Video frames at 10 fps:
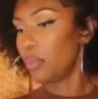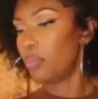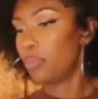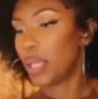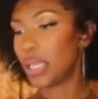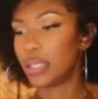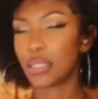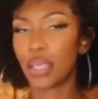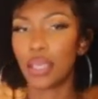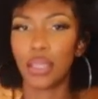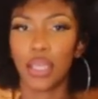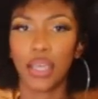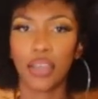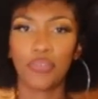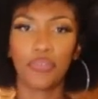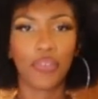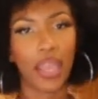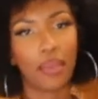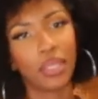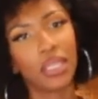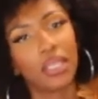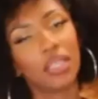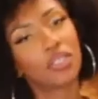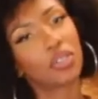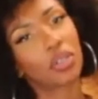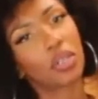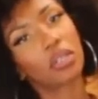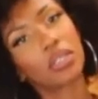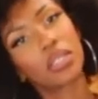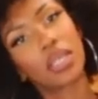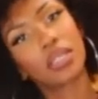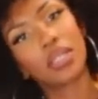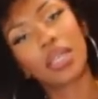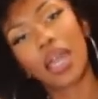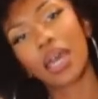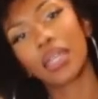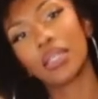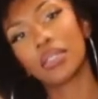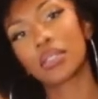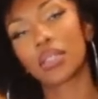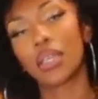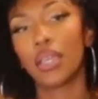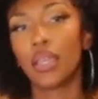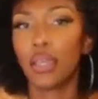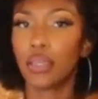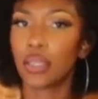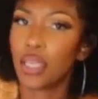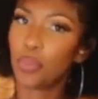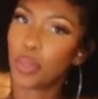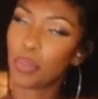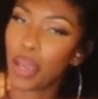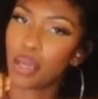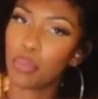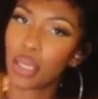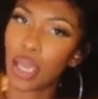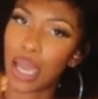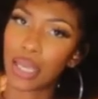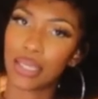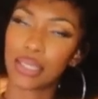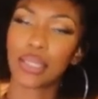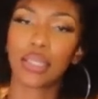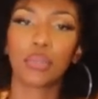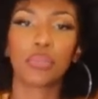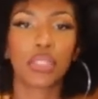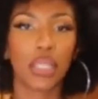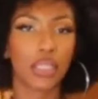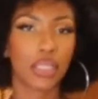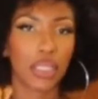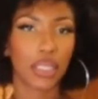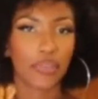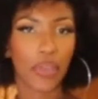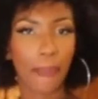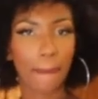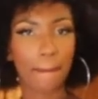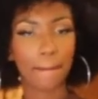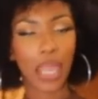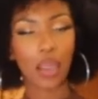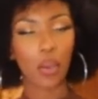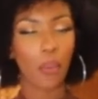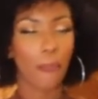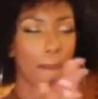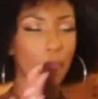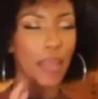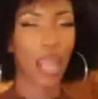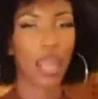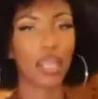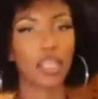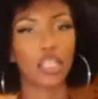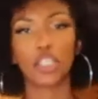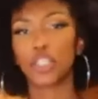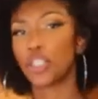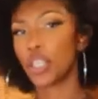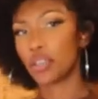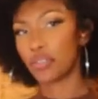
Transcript: peace, and love. Family, it's your girl, Six the Goddis. And keep in mind, I'm a goddess and I'm sensitive about my shift.